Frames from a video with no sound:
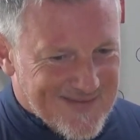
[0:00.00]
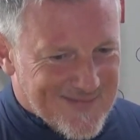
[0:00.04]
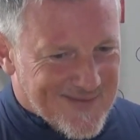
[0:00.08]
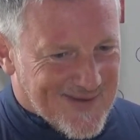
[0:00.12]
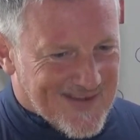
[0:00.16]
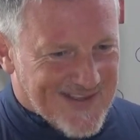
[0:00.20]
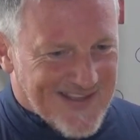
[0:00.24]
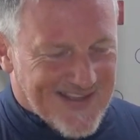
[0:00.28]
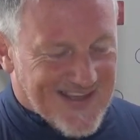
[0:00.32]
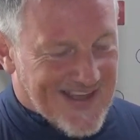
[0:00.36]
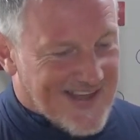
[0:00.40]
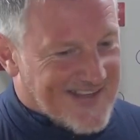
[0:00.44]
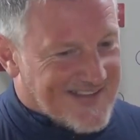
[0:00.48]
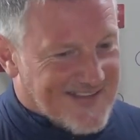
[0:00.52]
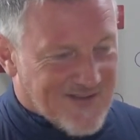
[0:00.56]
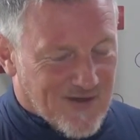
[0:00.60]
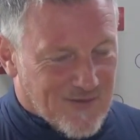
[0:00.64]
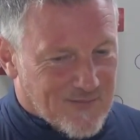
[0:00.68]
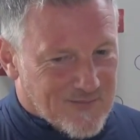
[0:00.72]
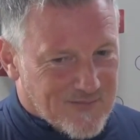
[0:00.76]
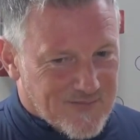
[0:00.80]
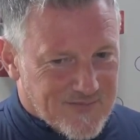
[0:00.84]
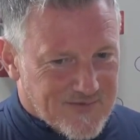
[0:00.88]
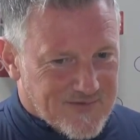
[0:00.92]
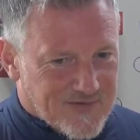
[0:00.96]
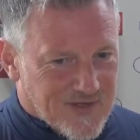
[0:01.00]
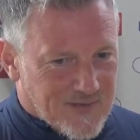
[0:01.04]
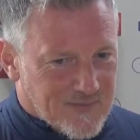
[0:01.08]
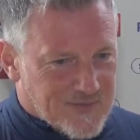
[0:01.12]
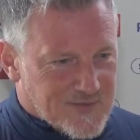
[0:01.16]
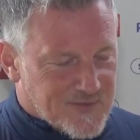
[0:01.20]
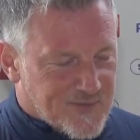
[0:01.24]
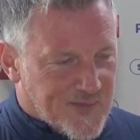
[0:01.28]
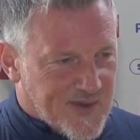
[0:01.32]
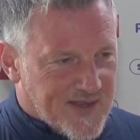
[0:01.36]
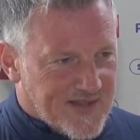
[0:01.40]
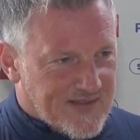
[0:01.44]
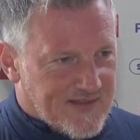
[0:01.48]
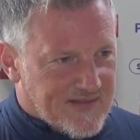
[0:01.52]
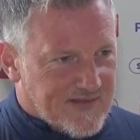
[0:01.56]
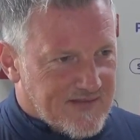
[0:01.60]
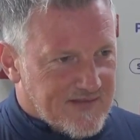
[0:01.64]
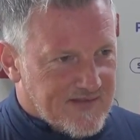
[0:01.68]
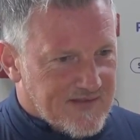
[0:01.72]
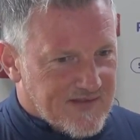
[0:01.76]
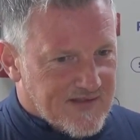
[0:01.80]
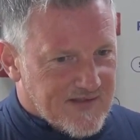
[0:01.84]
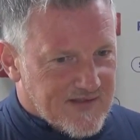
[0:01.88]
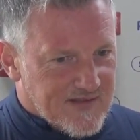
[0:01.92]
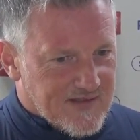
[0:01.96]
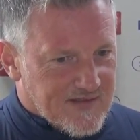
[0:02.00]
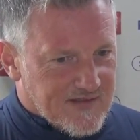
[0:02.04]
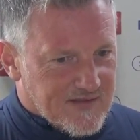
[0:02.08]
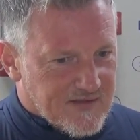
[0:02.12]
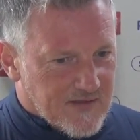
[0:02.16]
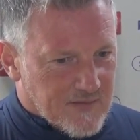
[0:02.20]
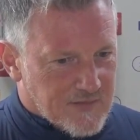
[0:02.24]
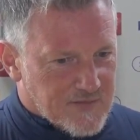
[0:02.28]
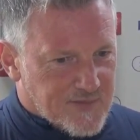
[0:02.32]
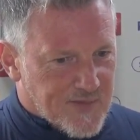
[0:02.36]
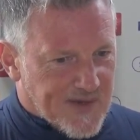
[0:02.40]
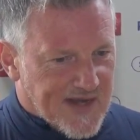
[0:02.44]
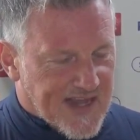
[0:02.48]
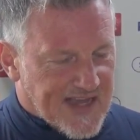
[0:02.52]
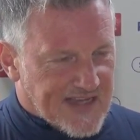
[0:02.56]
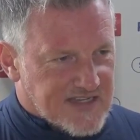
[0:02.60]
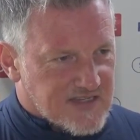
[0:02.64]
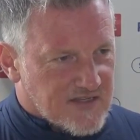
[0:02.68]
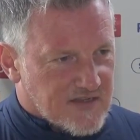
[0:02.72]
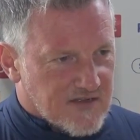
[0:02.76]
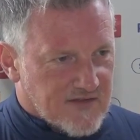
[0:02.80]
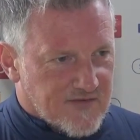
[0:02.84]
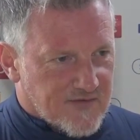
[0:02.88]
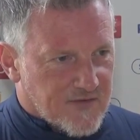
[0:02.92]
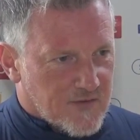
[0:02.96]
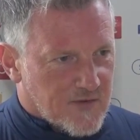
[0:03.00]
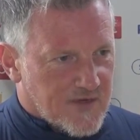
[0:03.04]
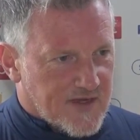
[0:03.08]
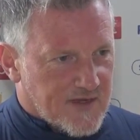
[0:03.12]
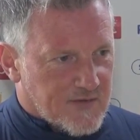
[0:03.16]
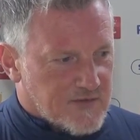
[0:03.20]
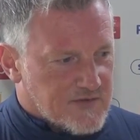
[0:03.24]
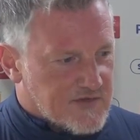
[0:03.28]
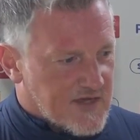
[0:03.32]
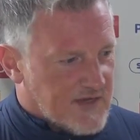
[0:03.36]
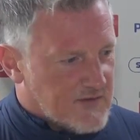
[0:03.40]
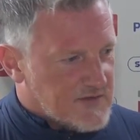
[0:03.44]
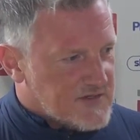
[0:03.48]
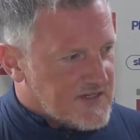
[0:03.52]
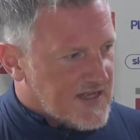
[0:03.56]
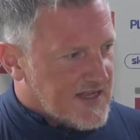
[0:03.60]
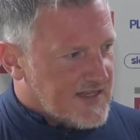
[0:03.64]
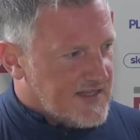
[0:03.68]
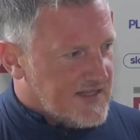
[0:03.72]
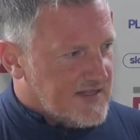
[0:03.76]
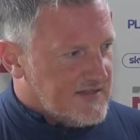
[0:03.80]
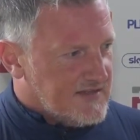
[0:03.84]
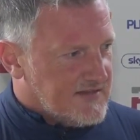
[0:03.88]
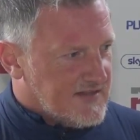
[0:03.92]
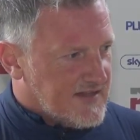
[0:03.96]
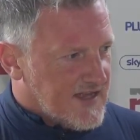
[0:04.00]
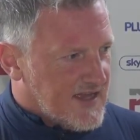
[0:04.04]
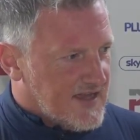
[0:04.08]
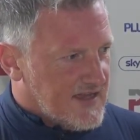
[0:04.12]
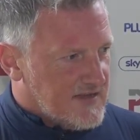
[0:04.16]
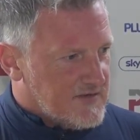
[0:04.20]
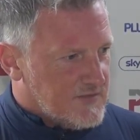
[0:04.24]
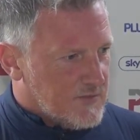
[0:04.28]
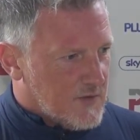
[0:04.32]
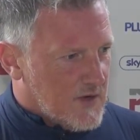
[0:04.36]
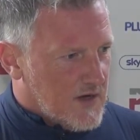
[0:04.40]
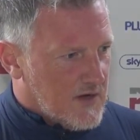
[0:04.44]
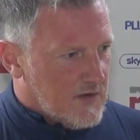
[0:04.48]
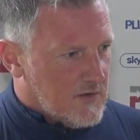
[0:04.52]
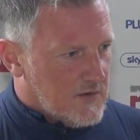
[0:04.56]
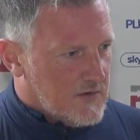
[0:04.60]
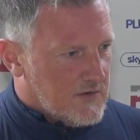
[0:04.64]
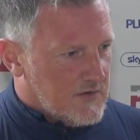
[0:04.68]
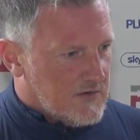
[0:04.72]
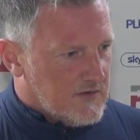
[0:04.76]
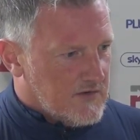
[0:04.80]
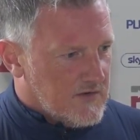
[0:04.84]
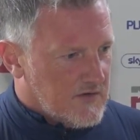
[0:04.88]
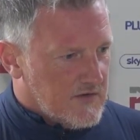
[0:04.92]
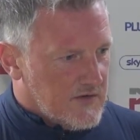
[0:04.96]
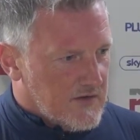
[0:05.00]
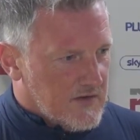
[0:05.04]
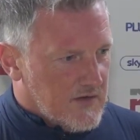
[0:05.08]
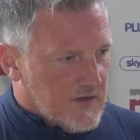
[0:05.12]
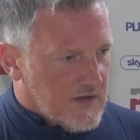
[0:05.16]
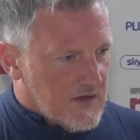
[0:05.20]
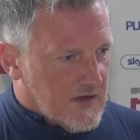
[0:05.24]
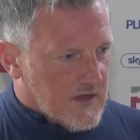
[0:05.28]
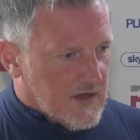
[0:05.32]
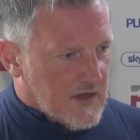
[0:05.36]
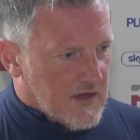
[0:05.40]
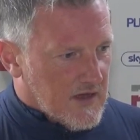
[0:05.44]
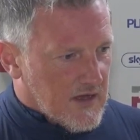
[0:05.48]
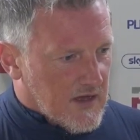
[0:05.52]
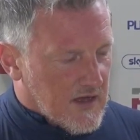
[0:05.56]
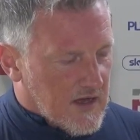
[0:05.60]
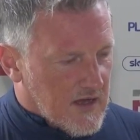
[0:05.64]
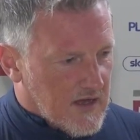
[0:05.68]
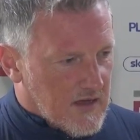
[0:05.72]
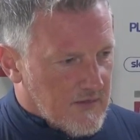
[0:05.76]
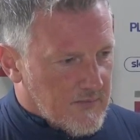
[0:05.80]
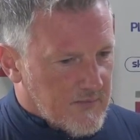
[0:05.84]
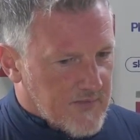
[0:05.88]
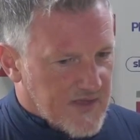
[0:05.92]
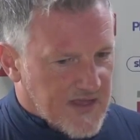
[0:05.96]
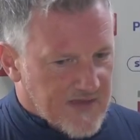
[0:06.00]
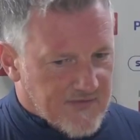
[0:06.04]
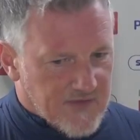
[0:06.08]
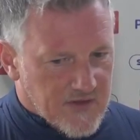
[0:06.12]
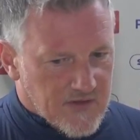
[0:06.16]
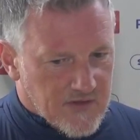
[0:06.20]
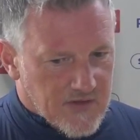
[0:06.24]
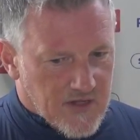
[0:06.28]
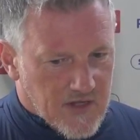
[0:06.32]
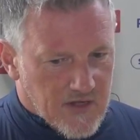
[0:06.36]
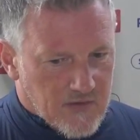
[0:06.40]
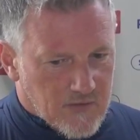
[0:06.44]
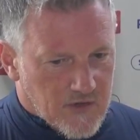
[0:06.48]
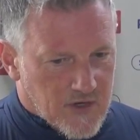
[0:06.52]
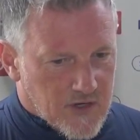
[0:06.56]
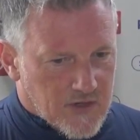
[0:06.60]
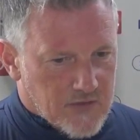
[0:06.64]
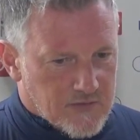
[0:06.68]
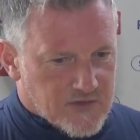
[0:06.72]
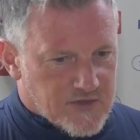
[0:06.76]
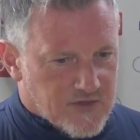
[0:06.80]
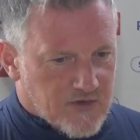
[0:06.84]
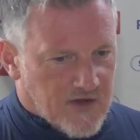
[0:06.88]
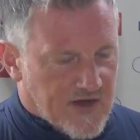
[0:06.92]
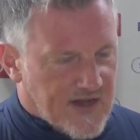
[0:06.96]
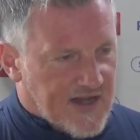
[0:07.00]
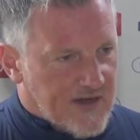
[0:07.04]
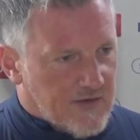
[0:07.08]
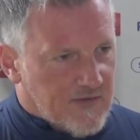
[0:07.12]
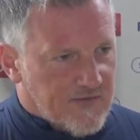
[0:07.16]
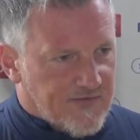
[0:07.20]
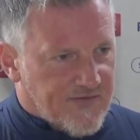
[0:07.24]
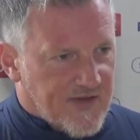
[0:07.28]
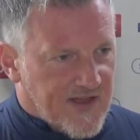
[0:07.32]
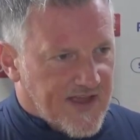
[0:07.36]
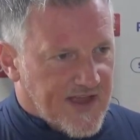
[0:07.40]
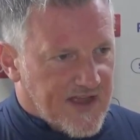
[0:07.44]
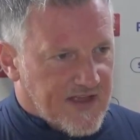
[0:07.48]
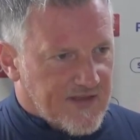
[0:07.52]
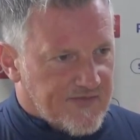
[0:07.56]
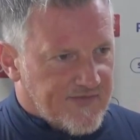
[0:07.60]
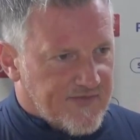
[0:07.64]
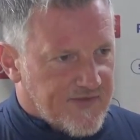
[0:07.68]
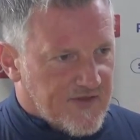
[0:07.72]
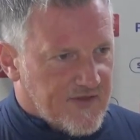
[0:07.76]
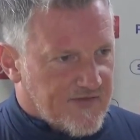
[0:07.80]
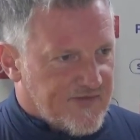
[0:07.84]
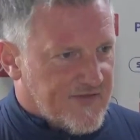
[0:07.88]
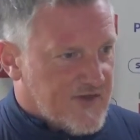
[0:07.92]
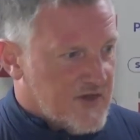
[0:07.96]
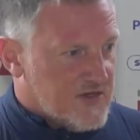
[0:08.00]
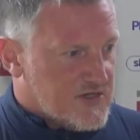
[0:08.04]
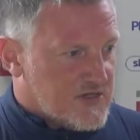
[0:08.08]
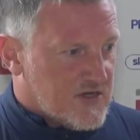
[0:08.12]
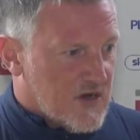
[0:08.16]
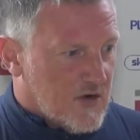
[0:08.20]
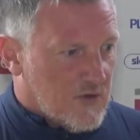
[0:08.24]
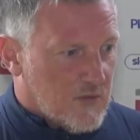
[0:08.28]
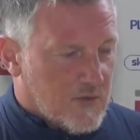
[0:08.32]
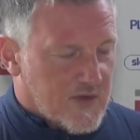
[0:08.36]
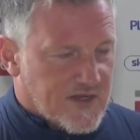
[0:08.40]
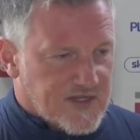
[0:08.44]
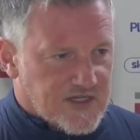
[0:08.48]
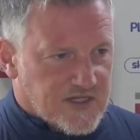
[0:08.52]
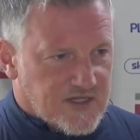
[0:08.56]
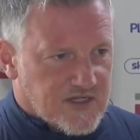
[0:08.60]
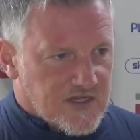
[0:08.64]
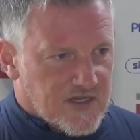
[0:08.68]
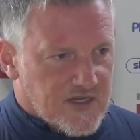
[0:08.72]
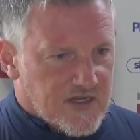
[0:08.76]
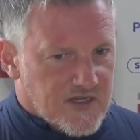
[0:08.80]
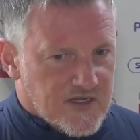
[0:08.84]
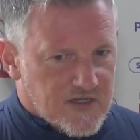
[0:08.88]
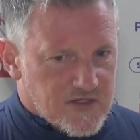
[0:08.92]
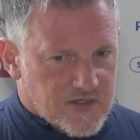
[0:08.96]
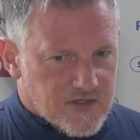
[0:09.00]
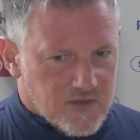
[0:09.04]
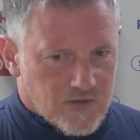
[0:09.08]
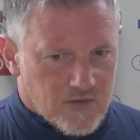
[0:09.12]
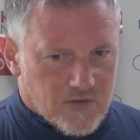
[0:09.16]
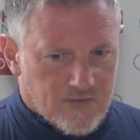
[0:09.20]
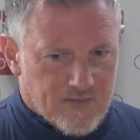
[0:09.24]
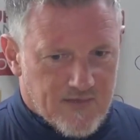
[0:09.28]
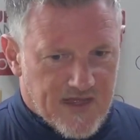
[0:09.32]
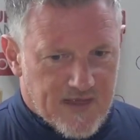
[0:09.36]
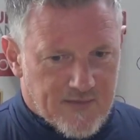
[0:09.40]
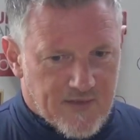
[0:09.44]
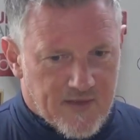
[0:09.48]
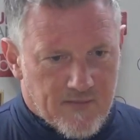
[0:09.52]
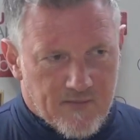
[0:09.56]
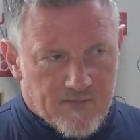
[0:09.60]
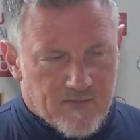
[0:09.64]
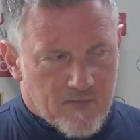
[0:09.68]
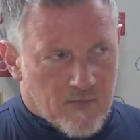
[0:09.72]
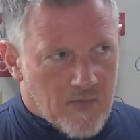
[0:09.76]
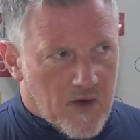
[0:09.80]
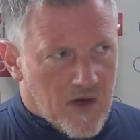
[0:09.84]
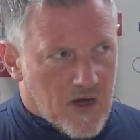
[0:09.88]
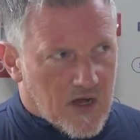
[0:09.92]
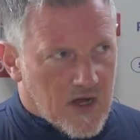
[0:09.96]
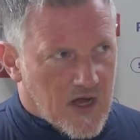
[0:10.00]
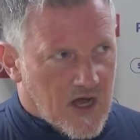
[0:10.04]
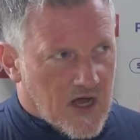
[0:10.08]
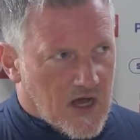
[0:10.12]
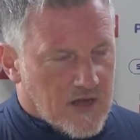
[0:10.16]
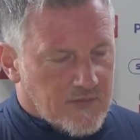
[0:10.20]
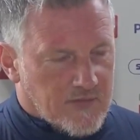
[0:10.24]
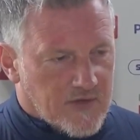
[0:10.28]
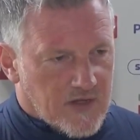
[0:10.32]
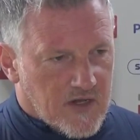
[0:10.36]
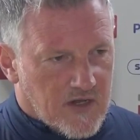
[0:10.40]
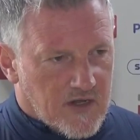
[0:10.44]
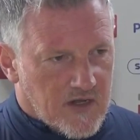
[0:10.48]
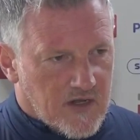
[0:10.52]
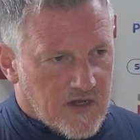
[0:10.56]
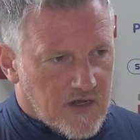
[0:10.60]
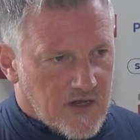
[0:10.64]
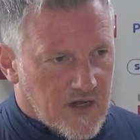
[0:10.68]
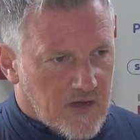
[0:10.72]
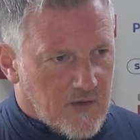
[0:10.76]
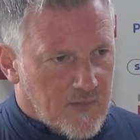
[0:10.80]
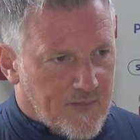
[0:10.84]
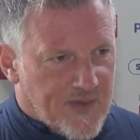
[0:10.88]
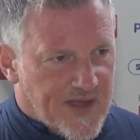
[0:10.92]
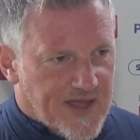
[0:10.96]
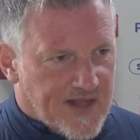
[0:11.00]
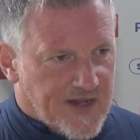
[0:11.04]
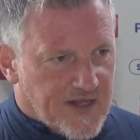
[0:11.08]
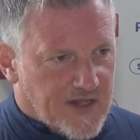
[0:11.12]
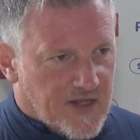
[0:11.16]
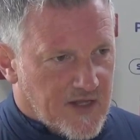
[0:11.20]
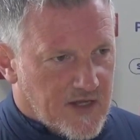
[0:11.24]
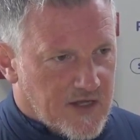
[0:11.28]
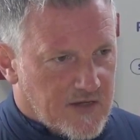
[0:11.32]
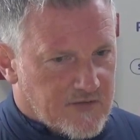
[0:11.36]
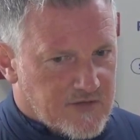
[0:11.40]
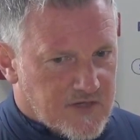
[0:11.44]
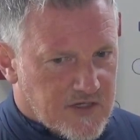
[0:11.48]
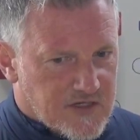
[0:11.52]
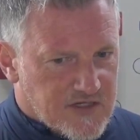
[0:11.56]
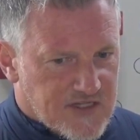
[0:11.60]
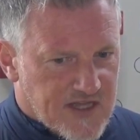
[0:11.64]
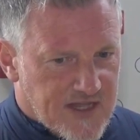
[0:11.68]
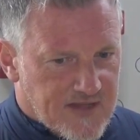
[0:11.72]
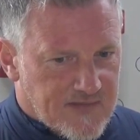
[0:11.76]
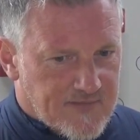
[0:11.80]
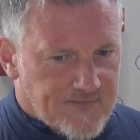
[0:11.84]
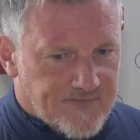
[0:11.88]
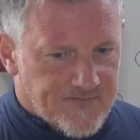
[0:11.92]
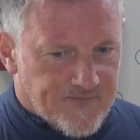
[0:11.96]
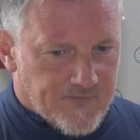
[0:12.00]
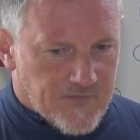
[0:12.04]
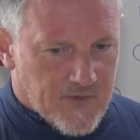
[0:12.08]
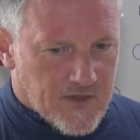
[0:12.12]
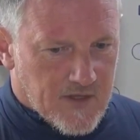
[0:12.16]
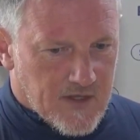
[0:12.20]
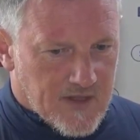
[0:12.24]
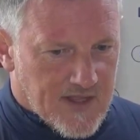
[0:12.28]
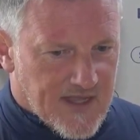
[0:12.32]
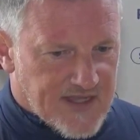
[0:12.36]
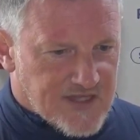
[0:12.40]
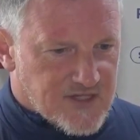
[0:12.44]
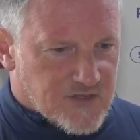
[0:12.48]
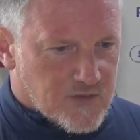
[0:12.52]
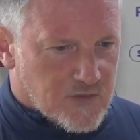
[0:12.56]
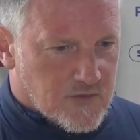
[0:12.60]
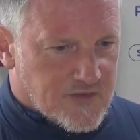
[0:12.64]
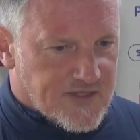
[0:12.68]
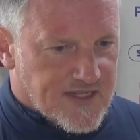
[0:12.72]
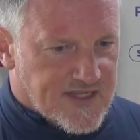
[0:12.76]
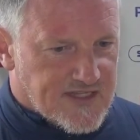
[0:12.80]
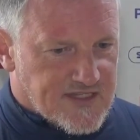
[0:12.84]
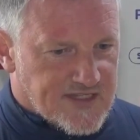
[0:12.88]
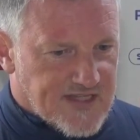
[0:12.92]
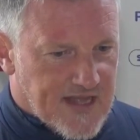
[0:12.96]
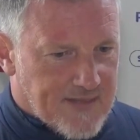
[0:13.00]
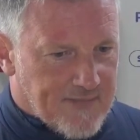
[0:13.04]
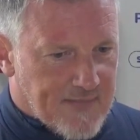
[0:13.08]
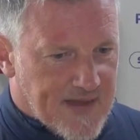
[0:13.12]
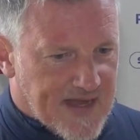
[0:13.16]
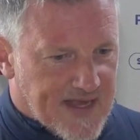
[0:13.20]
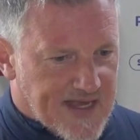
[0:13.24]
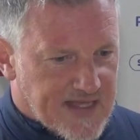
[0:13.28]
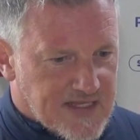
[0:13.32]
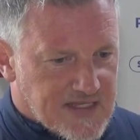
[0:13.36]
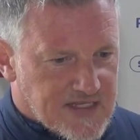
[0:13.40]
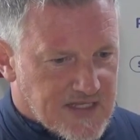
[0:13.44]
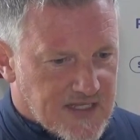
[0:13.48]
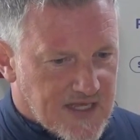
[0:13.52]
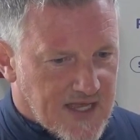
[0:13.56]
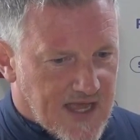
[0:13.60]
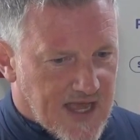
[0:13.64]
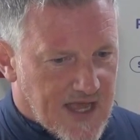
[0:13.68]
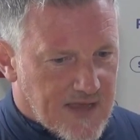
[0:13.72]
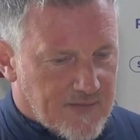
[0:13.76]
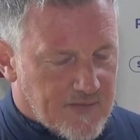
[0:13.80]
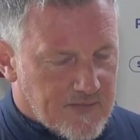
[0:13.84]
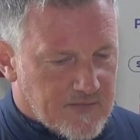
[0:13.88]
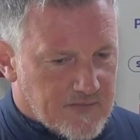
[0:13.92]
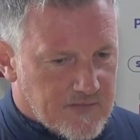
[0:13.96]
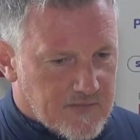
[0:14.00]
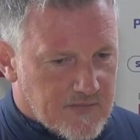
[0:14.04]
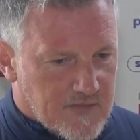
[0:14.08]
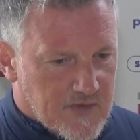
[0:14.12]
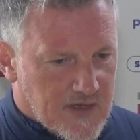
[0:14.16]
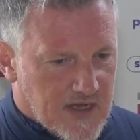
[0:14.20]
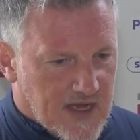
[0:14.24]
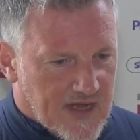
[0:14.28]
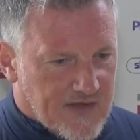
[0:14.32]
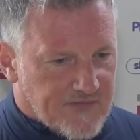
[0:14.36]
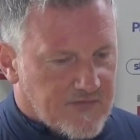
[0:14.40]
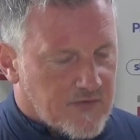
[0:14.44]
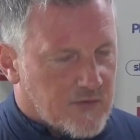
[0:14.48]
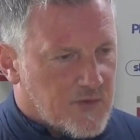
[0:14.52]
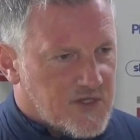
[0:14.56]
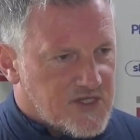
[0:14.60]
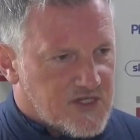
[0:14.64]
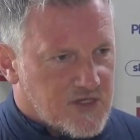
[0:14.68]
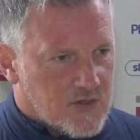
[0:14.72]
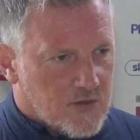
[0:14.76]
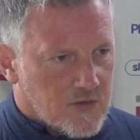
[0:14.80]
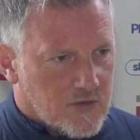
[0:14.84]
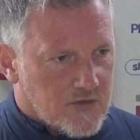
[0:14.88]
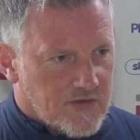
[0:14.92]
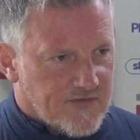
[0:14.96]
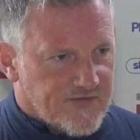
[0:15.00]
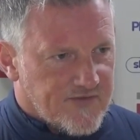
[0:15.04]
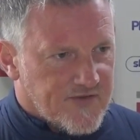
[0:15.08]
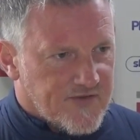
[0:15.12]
But yeah, Dom's been excellent. I thought he was outstanding today as well. And even Coop's great little flick for the first goal, which sort of maybe might have calmed them a bit of the nerves, because then they sort of did step back into the game after we scored the